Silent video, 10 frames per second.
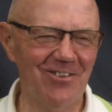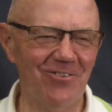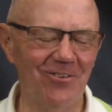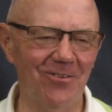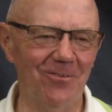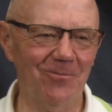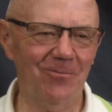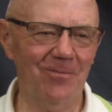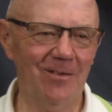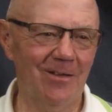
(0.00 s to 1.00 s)
So
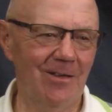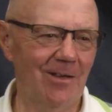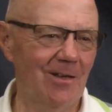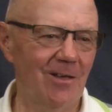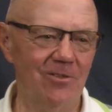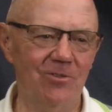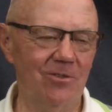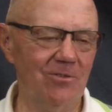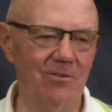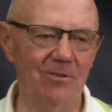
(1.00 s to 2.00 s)
it's
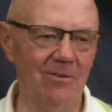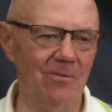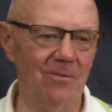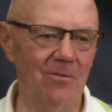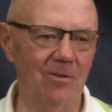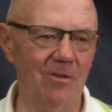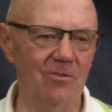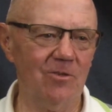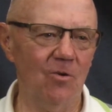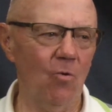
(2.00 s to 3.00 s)
just,
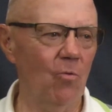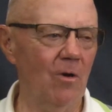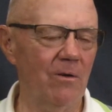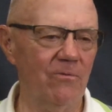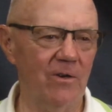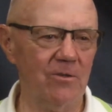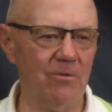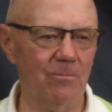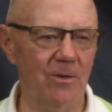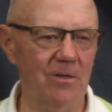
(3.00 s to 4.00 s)
it's a whole lot
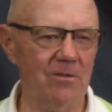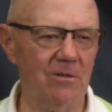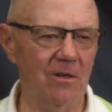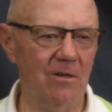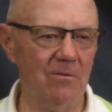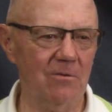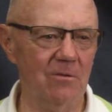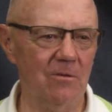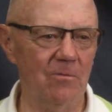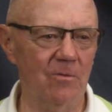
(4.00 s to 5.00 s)
faster pace now, you
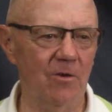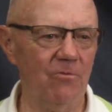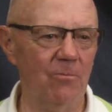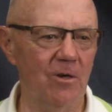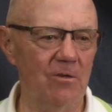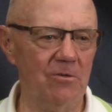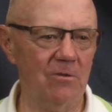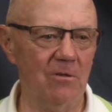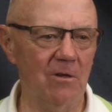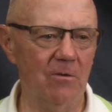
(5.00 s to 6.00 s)
know.
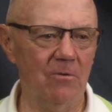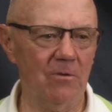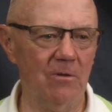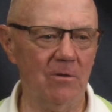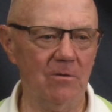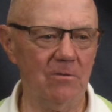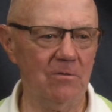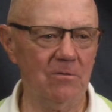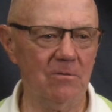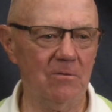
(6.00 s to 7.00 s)
Information and everything is
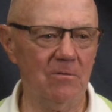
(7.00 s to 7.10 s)
just